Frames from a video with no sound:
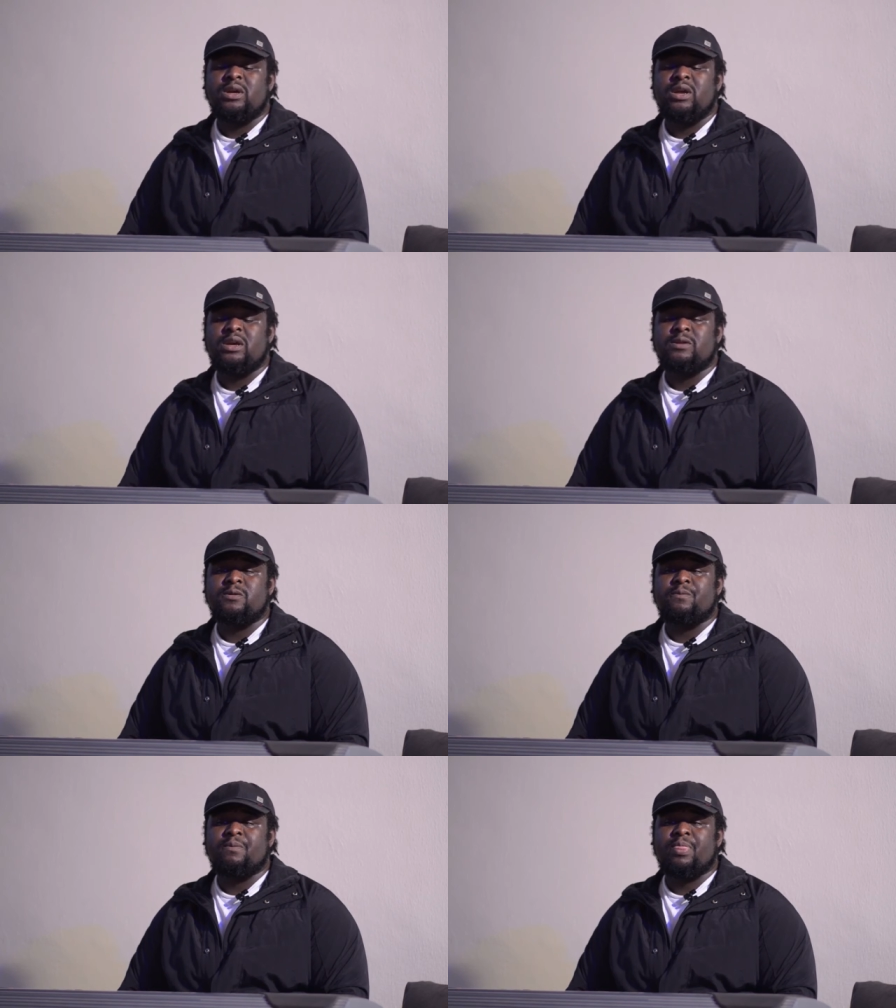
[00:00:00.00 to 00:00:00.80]

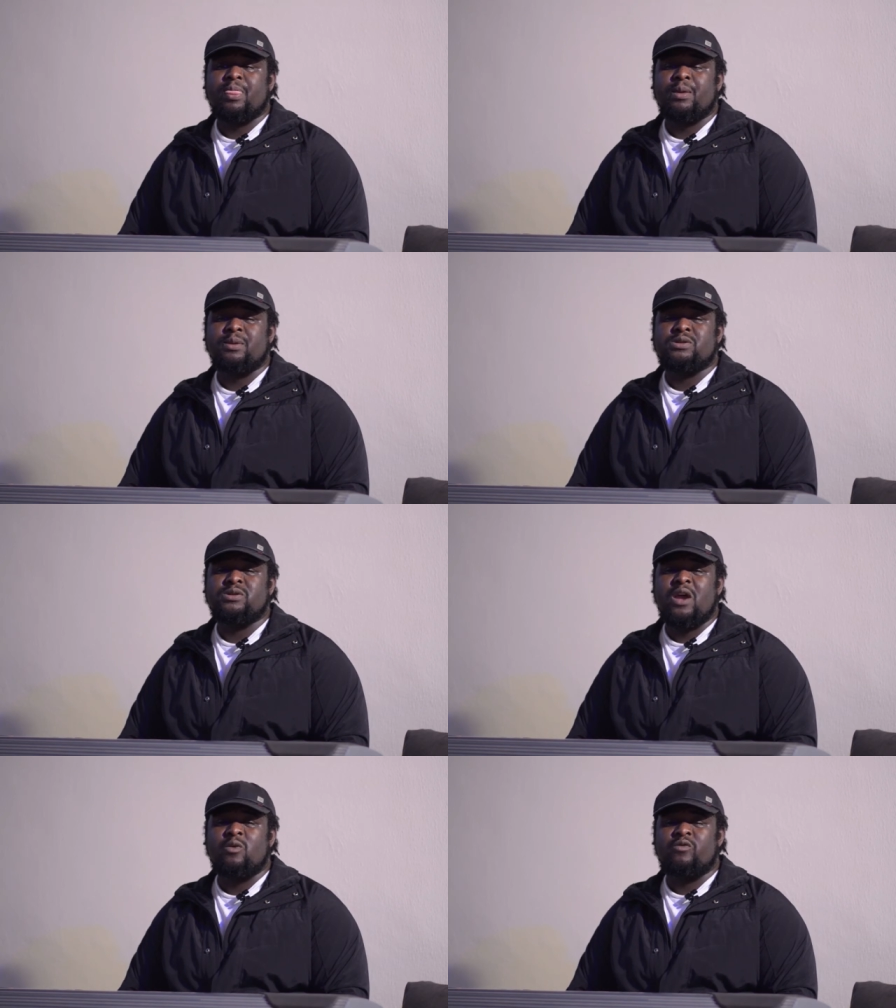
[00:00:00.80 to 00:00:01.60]
And
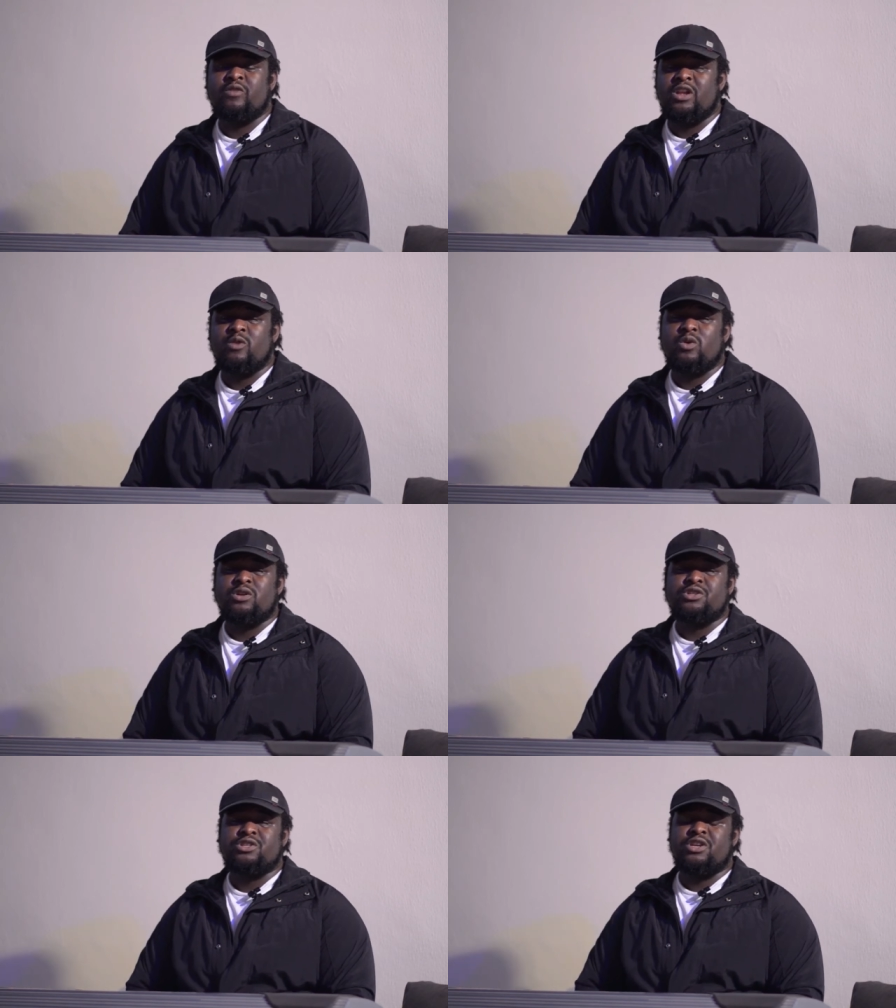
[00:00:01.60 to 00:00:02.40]
so I really
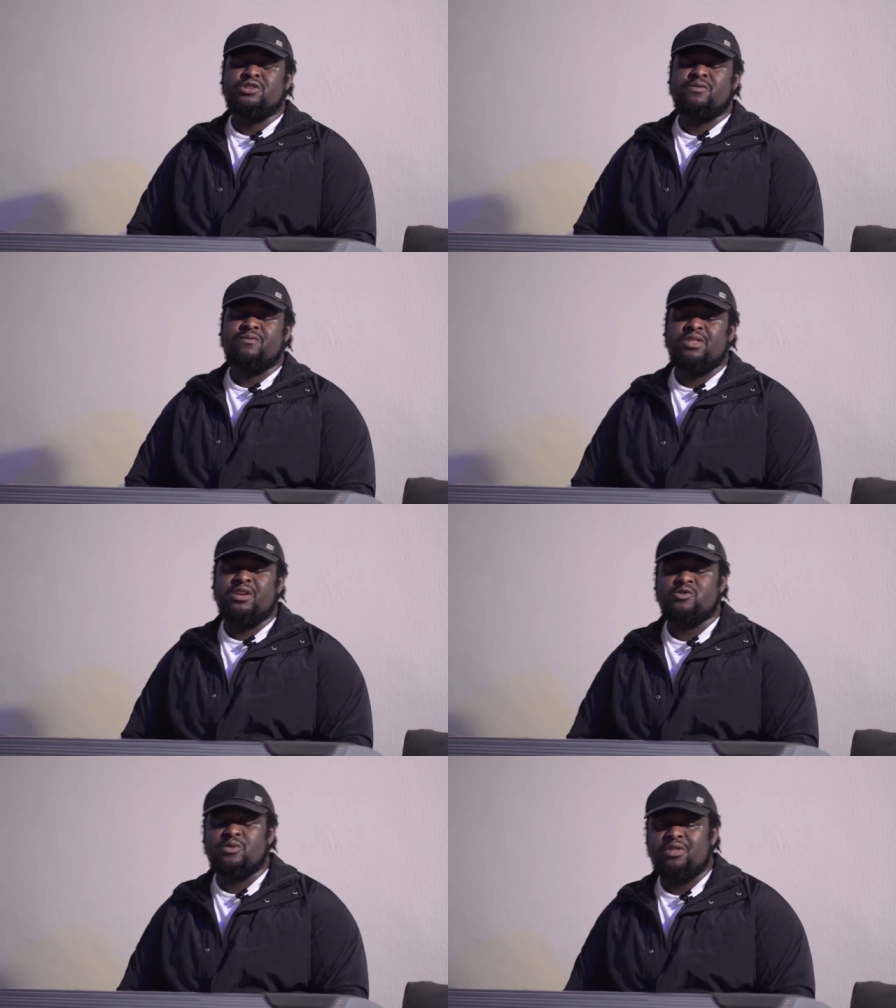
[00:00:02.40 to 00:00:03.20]
want to share some
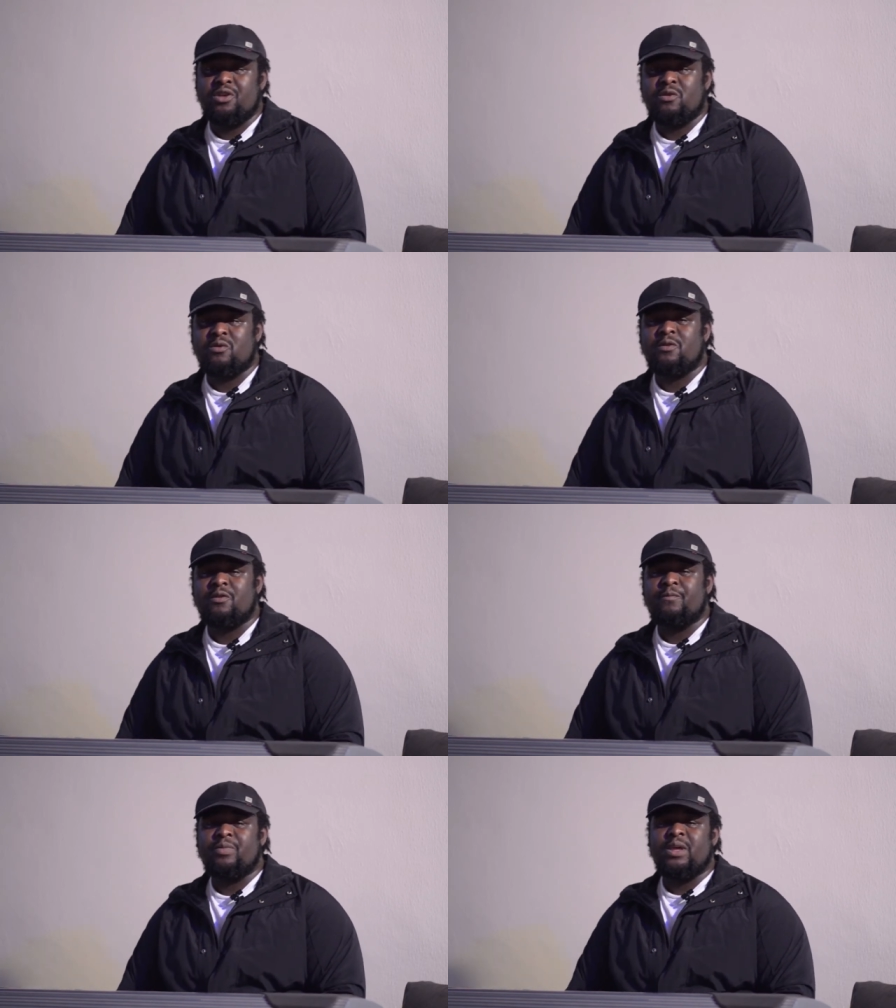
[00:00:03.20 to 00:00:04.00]
things with you,
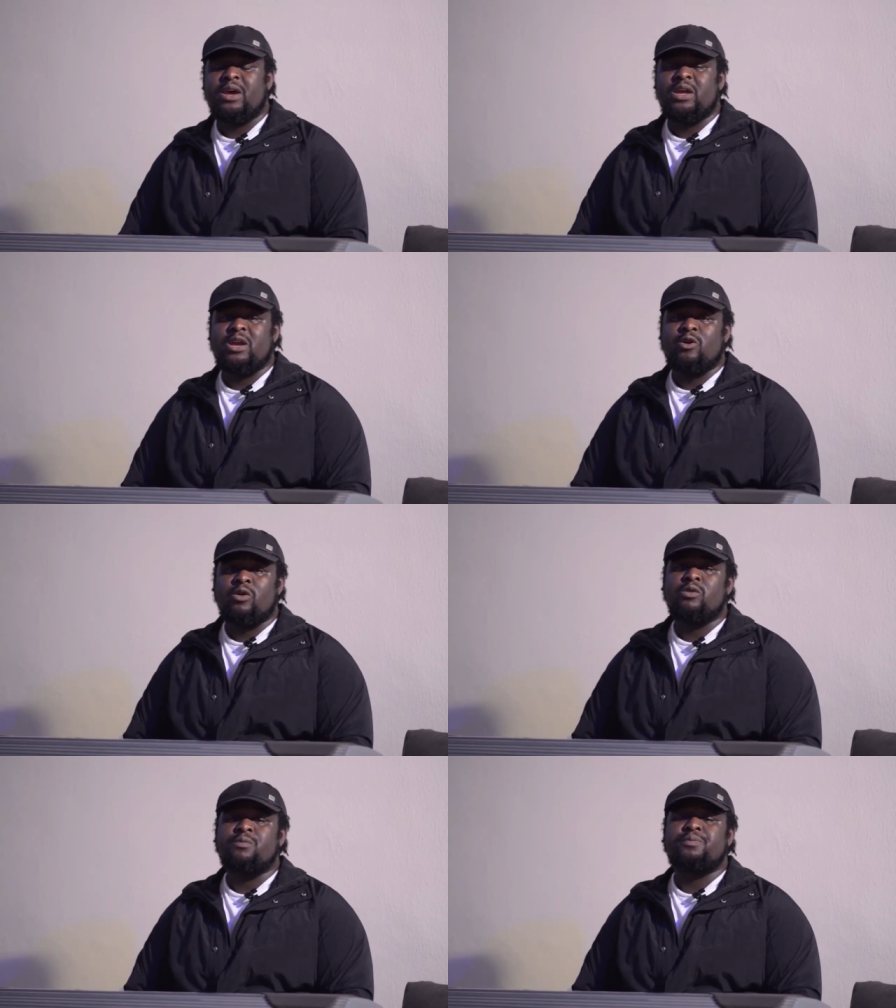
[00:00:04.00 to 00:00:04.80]
and I
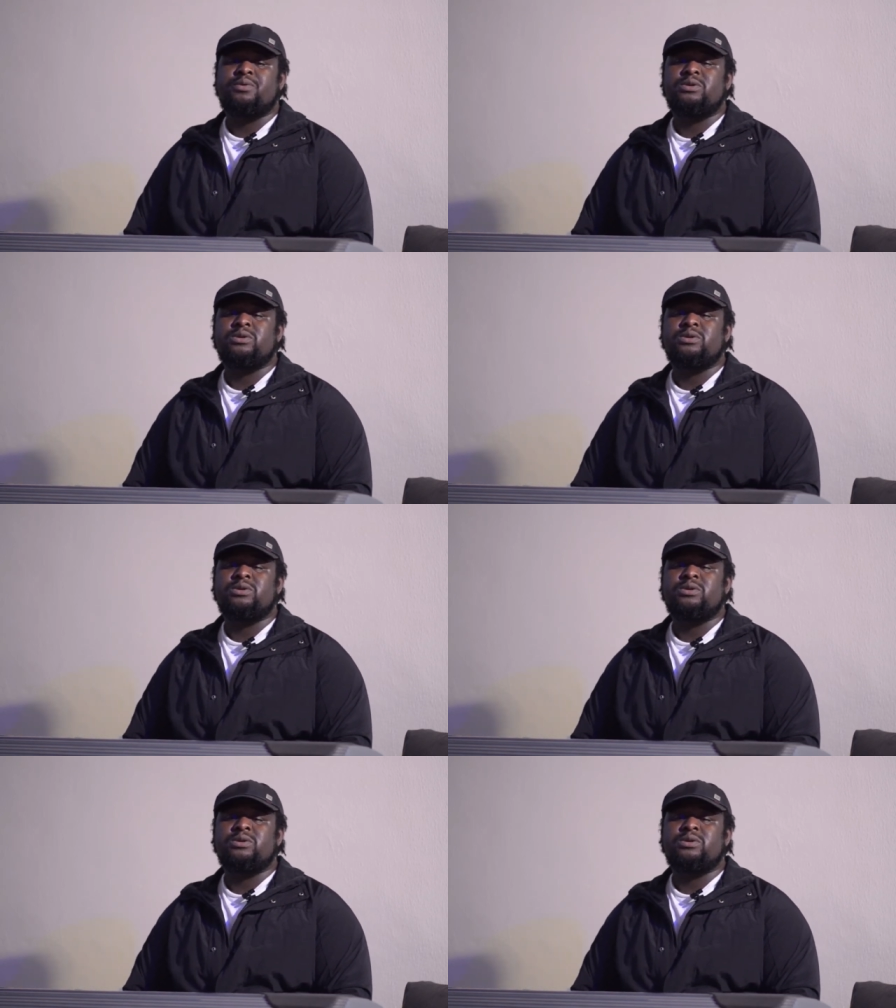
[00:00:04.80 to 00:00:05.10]
hope